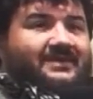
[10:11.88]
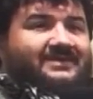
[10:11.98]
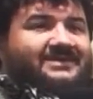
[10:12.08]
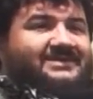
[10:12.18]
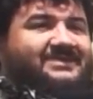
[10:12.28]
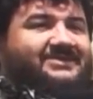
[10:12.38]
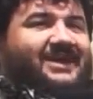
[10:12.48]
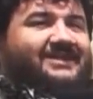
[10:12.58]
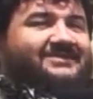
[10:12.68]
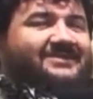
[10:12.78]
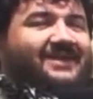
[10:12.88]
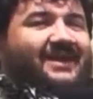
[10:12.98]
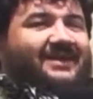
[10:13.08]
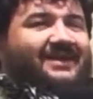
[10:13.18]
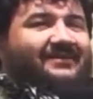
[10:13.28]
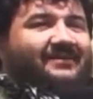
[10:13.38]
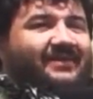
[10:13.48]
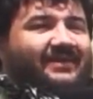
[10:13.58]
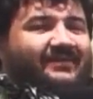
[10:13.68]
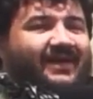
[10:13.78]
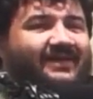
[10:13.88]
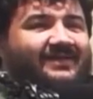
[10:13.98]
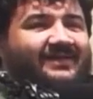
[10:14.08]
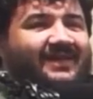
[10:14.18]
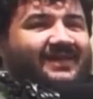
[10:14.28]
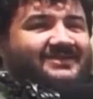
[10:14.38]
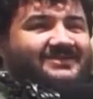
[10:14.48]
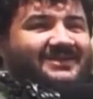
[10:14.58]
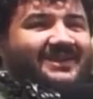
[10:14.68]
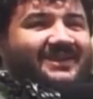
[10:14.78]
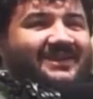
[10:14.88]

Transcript: Just the shots are knocking everybody back. Look at that shit.